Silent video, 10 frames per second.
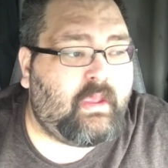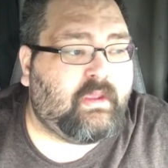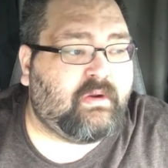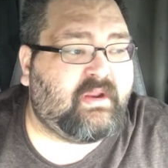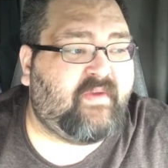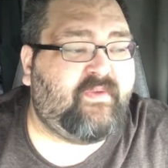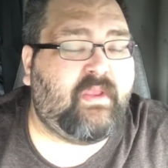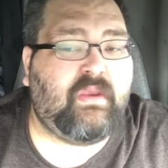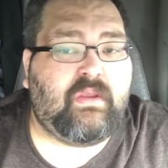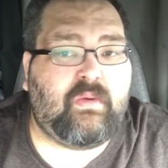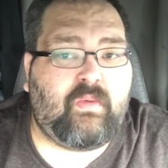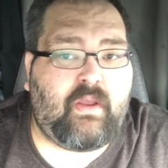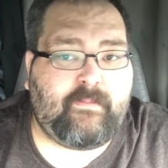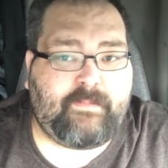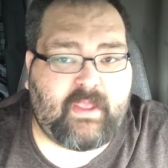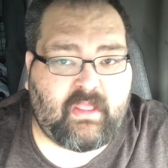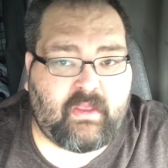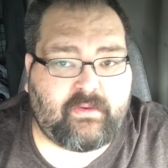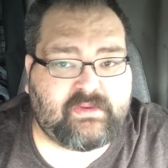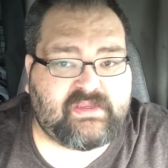you're definitely going to want
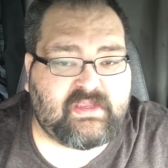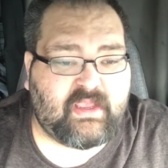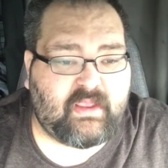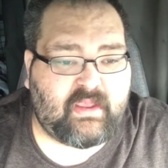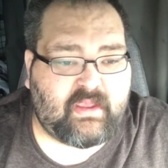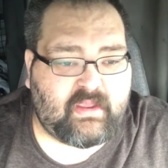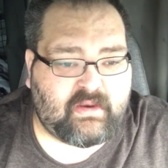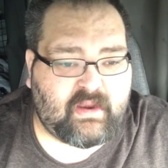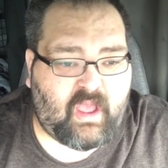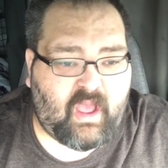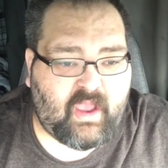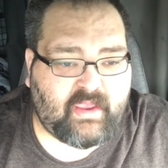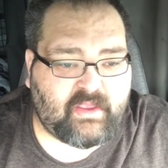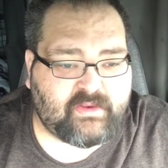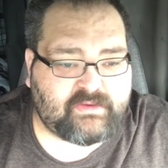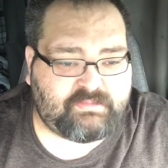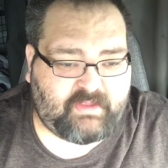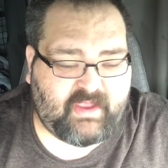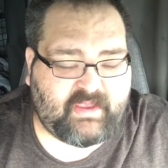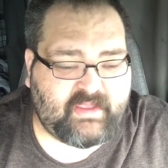pillows, and I use
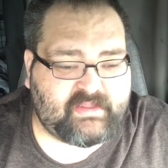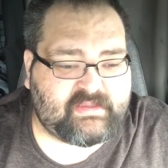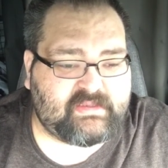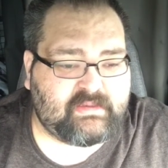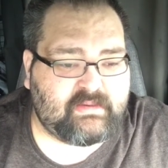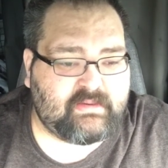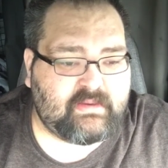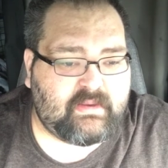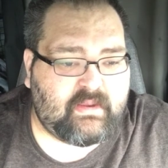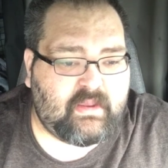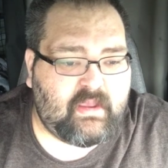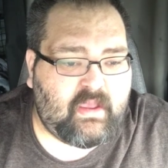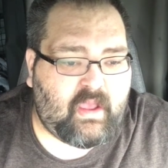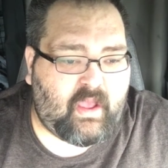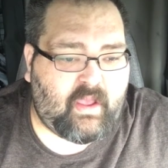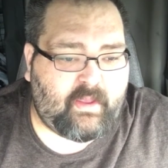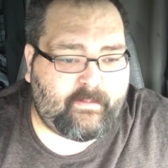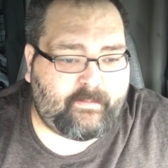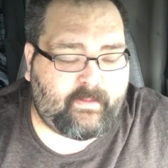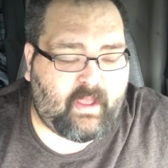blankets. So